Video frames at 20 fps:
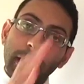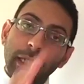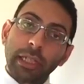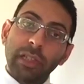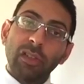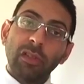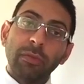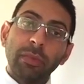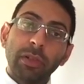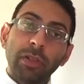that
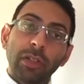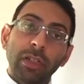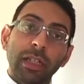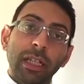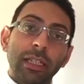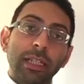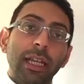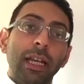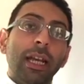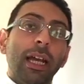distribution
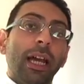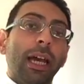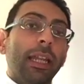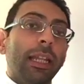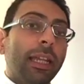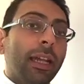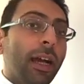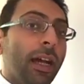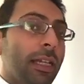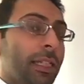is.
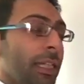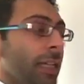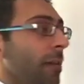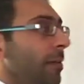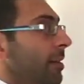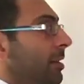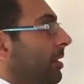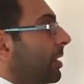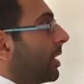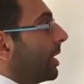And the
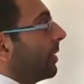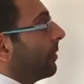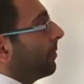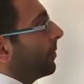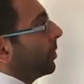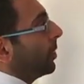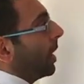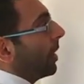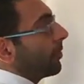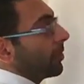idea is that
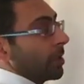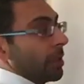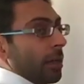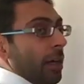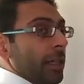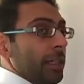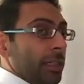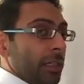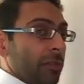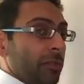if you have a
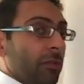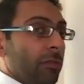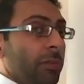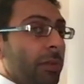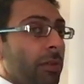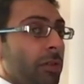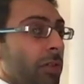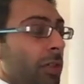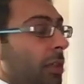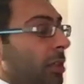nice
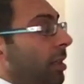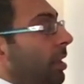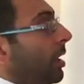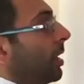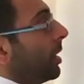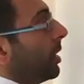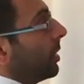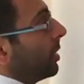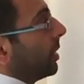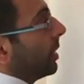distribution,
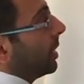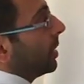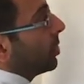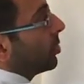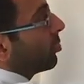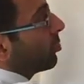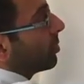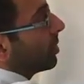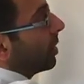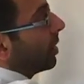the
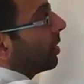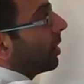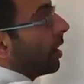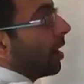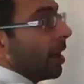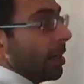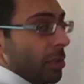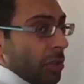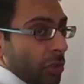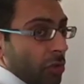
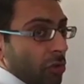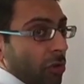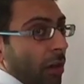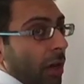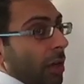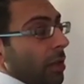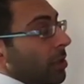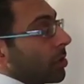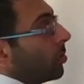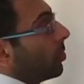larger
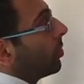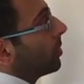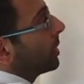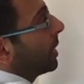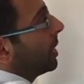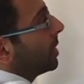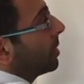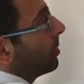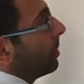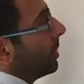trials all
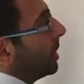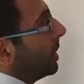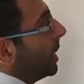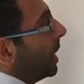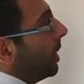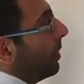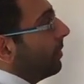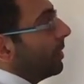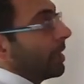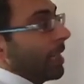tend to be
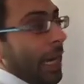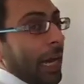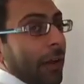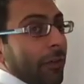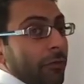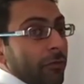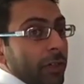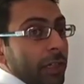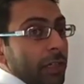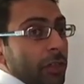nearer the
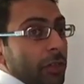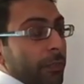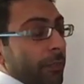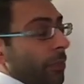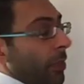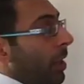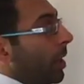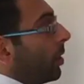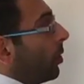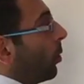average,
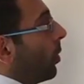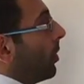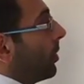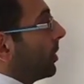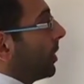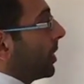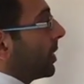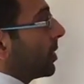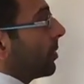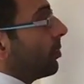
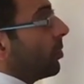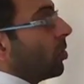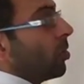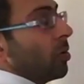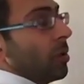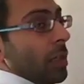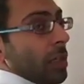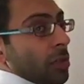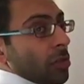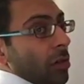whereas the
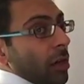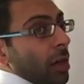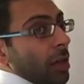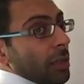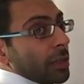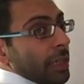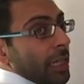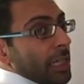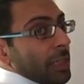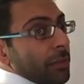smaller
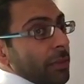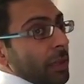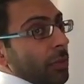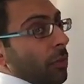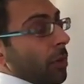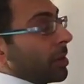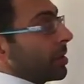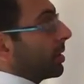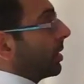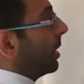trials tend to be the
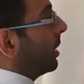ones